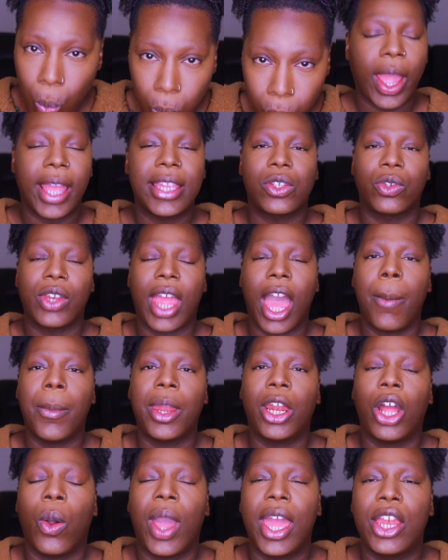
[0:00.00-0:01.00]
Okay, so now I'm
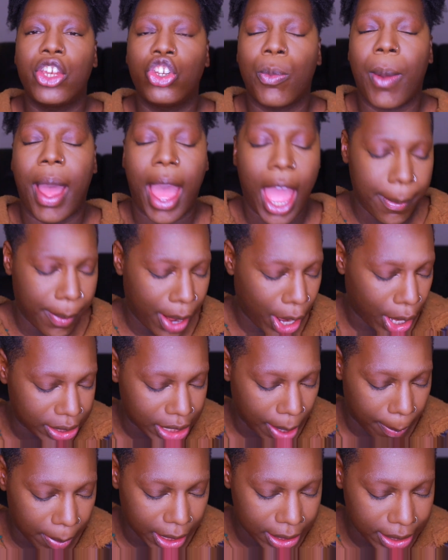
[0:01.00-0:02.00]
gonna go ahead and do my
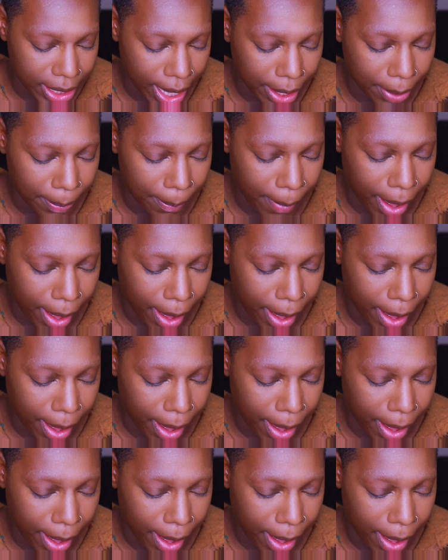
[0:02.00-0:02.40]
eyebrows. I'm gonna take